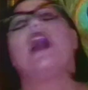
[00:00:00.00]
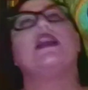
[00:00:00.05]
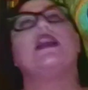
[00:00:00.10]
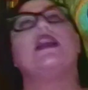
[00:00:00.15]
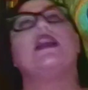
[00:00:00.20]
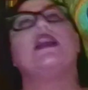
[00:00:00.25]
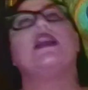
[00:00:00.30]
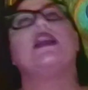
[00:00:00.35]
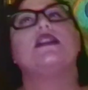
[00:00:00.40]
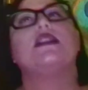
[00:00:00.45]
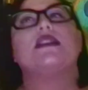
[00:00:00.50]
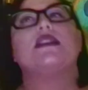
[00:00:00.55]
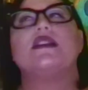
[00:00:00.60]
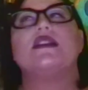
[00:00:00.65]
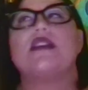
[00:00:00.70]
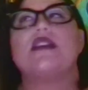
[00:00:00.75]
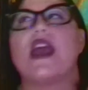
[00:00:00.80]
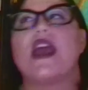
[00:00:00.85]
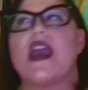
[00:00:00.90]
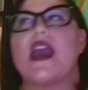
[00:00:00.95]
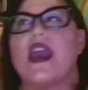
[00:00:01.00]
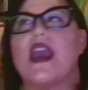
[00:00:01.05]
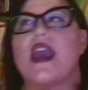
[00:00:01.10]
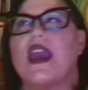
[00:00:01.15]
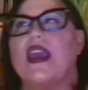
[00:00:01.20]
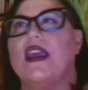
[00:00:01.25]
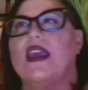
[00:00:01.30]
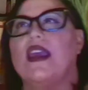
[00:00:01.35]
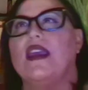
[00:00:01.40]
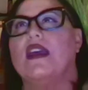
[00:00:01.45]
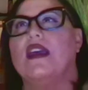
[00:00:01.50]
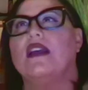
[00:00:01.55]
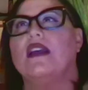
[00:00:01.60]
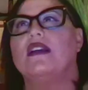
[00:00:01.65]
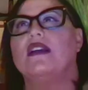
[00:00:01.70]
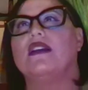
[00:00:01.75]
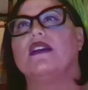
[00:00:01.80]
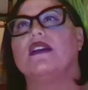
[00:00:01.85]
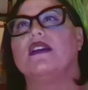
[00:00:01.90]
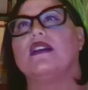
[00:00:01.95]
I'd say,
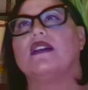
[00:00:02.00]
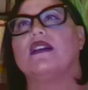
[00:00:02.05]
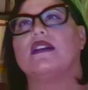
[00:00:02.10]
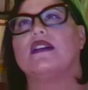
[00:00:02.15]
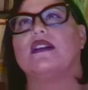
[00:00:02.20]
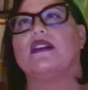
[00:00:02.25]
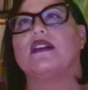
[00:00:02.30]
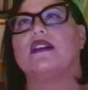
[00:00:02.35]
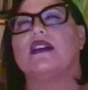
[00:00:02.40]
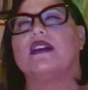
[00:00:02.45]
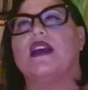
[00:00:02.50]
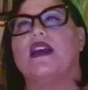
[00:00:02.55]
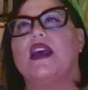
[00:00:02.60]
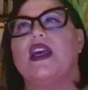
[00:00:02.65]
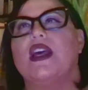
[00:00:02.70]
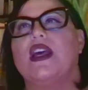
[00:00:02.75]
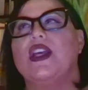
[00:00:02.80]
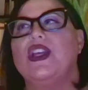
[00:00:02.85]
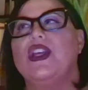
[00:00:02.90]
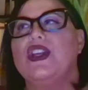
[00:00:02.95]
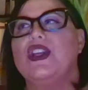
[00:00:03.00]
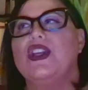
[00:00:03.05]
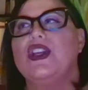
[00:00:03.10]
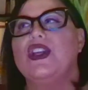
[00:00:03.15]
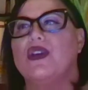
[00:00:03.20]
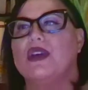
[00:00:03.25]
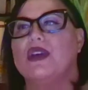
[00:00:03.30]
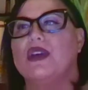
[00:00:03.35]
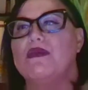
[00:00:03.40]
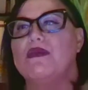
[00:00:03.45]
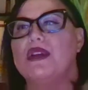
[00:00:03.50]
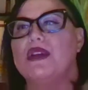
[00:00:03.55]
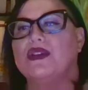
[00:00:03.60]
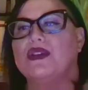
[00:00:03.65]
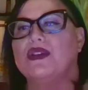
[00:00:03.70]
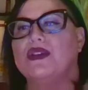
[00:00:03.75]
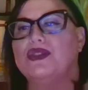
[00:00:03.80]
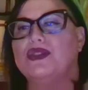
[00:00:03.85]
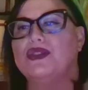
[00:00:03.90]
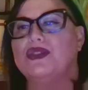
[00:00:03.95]
you know, in middle
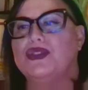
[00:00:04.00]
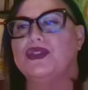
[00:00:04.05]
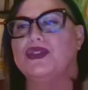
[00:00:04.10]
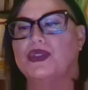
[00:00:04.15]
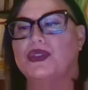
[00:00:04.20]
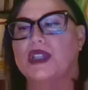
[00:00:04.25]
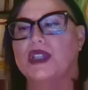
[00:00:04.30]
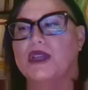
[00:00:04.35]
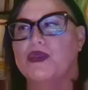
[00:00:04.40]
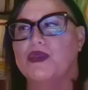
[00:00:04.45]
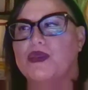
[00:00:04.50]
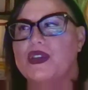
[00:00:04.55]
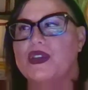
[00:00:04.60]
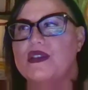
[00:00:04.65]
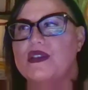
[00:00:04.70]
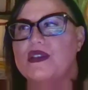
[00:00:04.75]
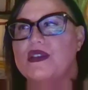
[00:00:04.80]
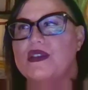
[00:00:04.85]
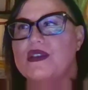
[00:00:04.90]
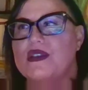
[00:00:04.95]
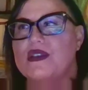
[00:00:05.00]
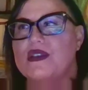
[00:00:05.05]
school, it was